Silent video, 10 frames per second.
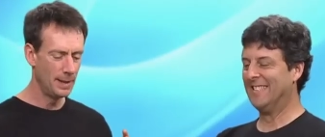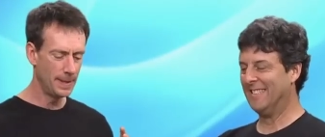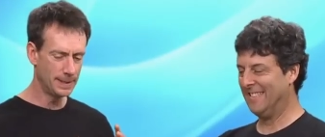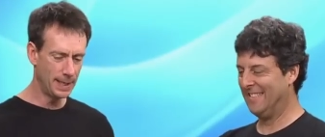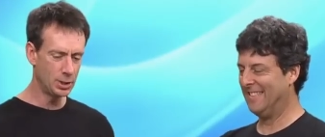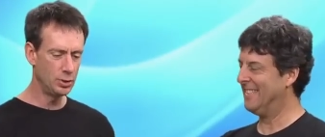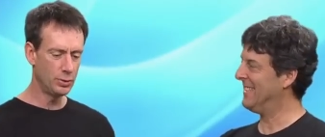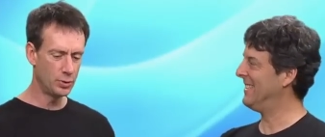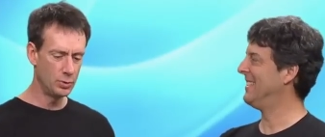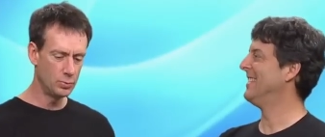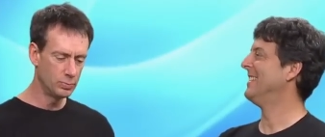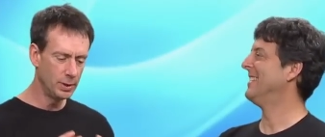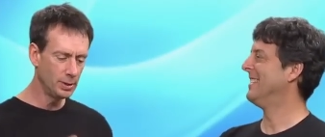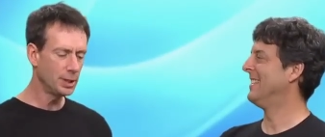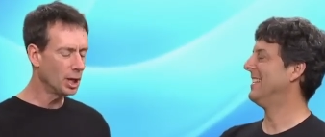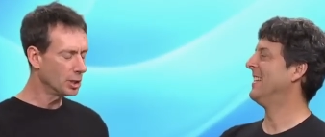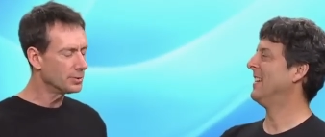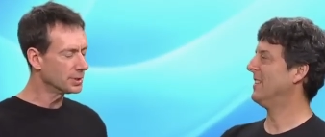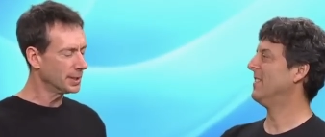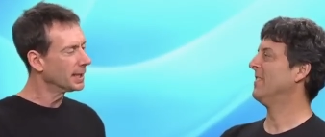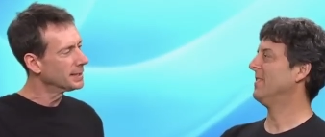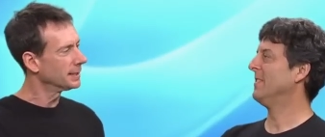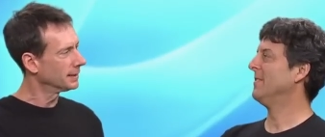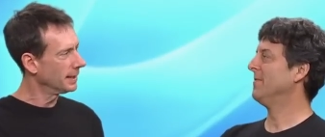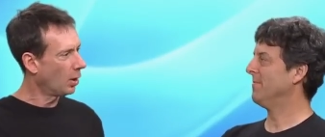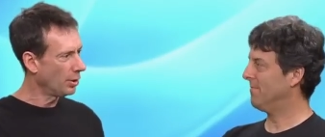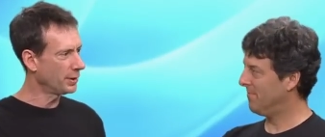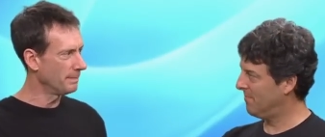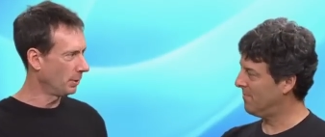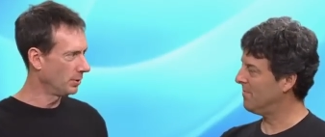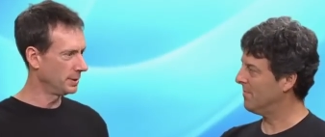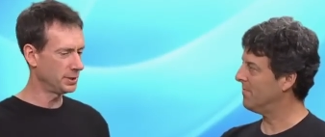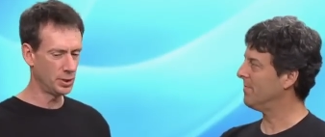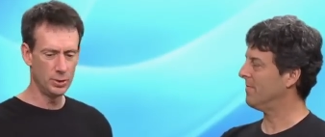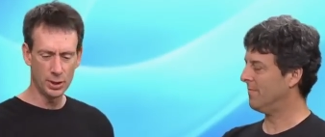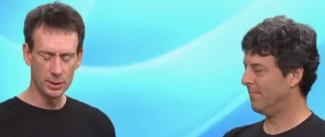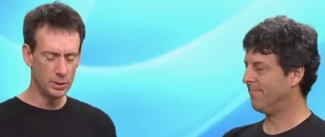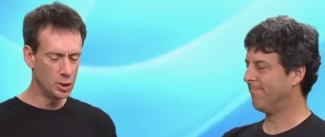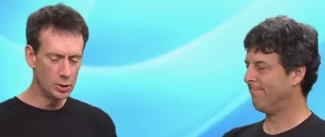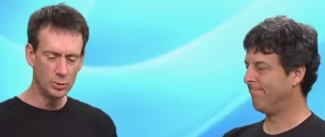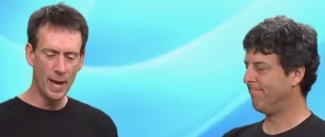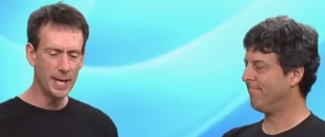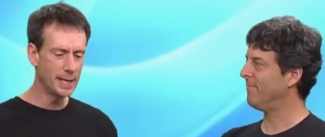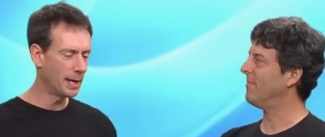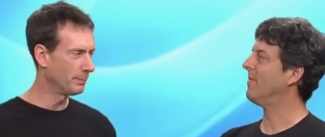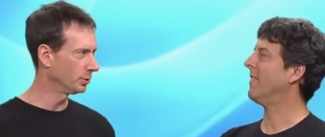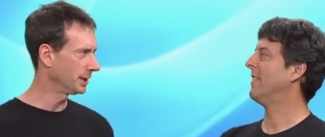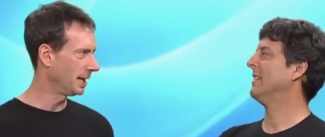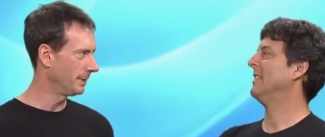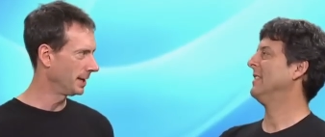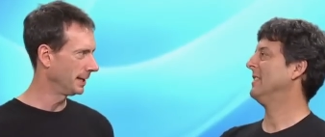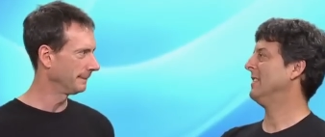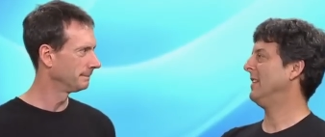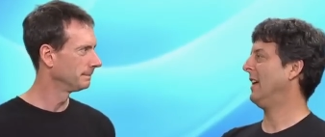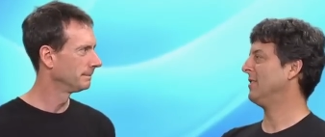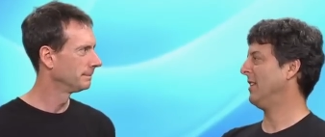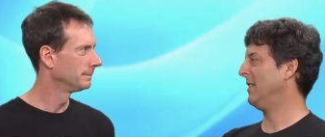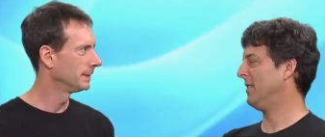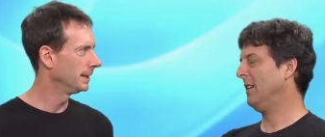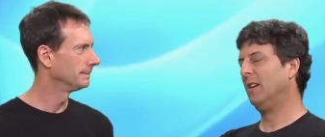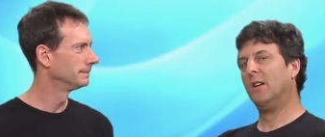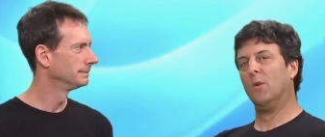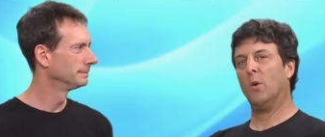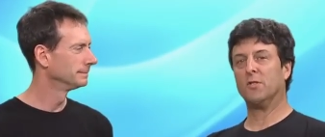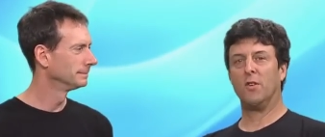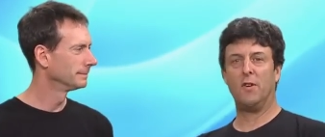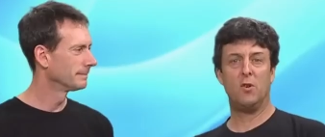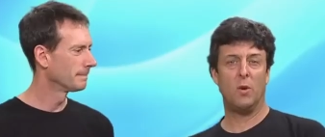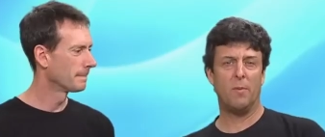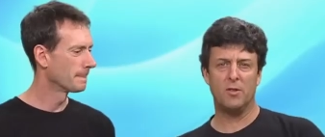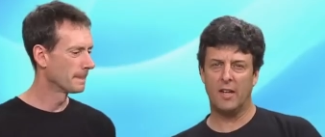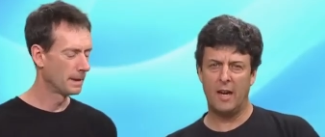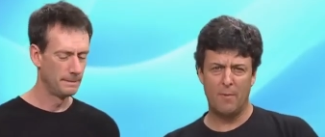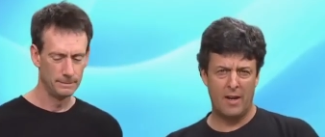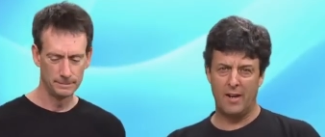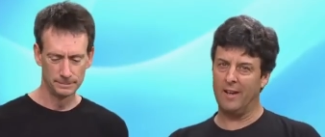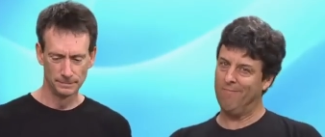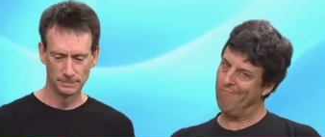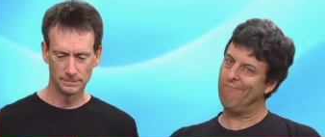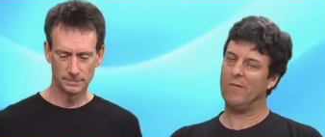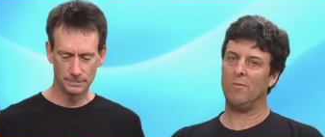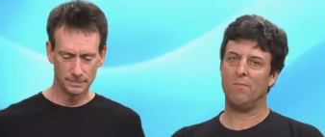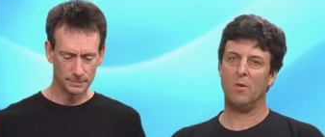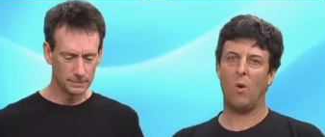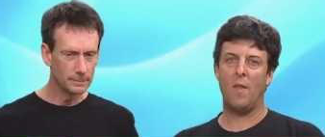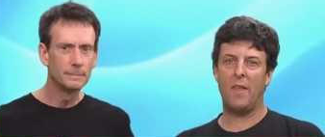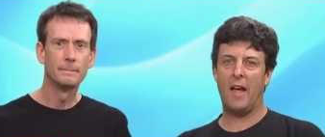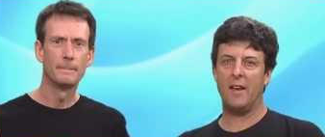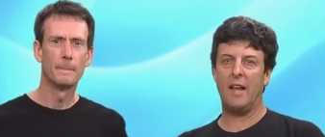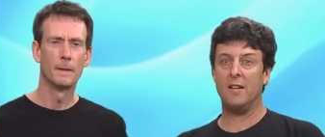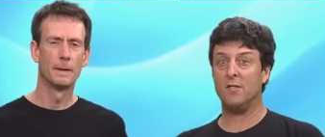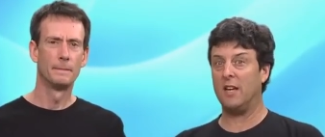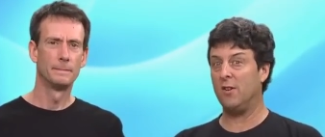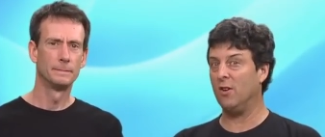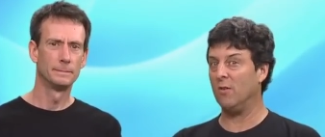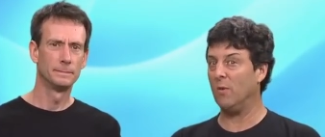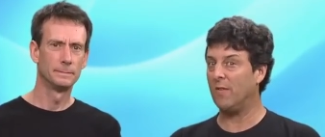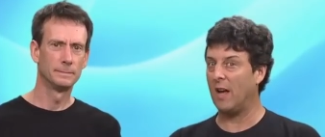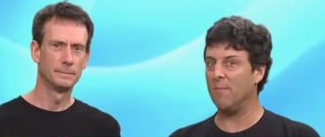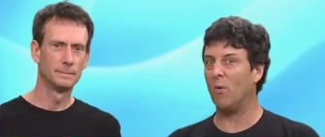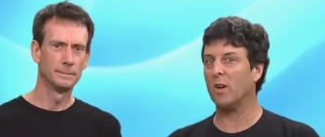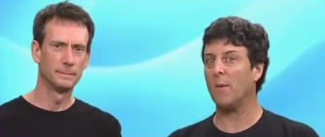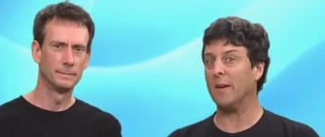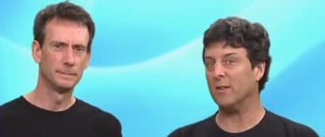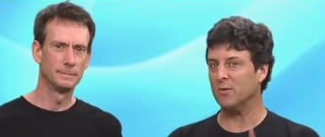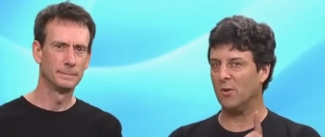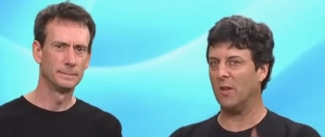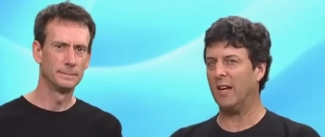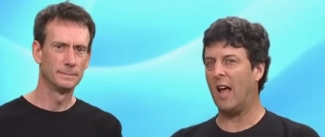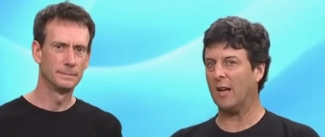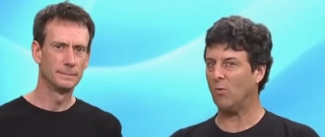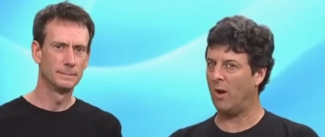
Speaker 1: that takes you through really understanding all the components, so you can you can do any kind of multicam editing.
Speaker 2: Excellent. Yeah. Well, so if you're doing multi-camera editing, you'll want that, and stay tuned. We've got more coming. This is only Act